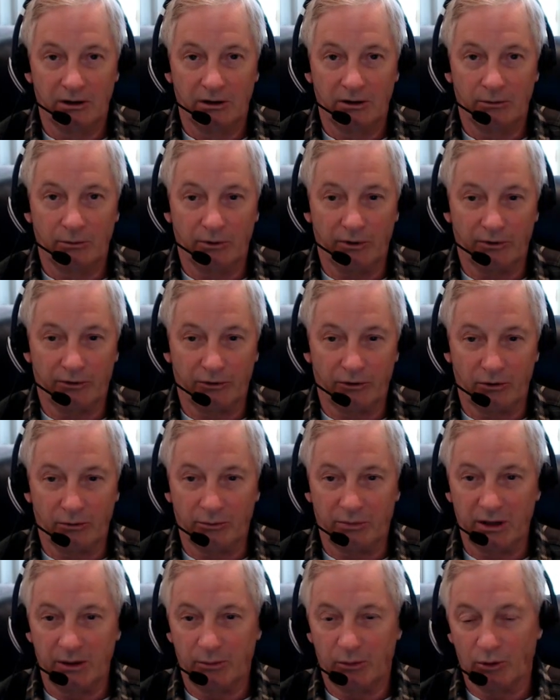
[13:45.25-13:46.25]
with certain
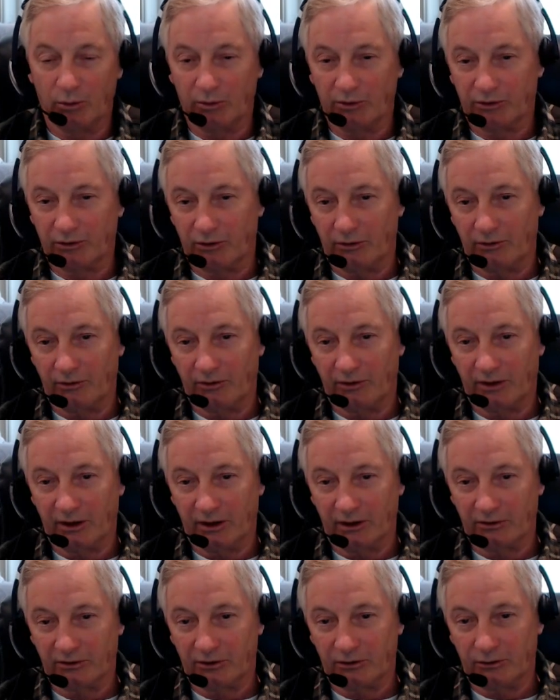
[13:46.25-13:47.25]
people, with certain
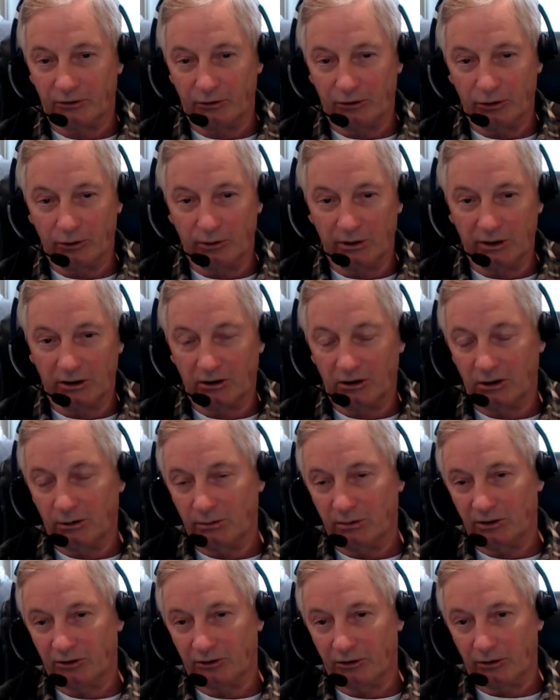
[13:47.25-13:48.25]
things that you're doing, could even
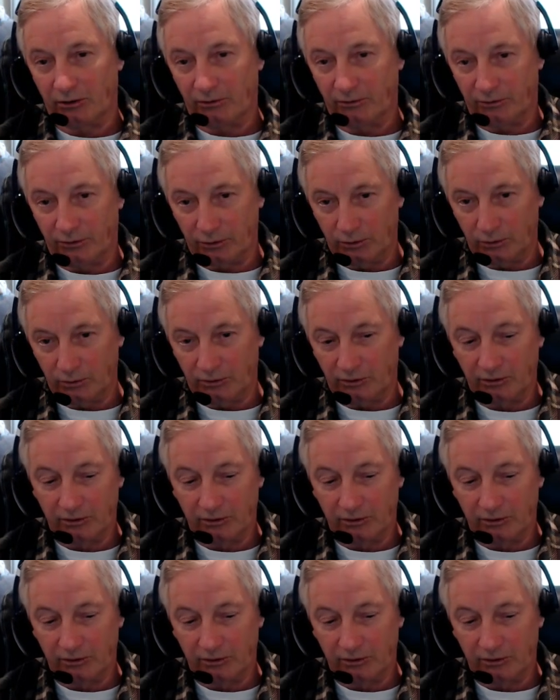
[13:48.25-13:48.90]
be certain foods.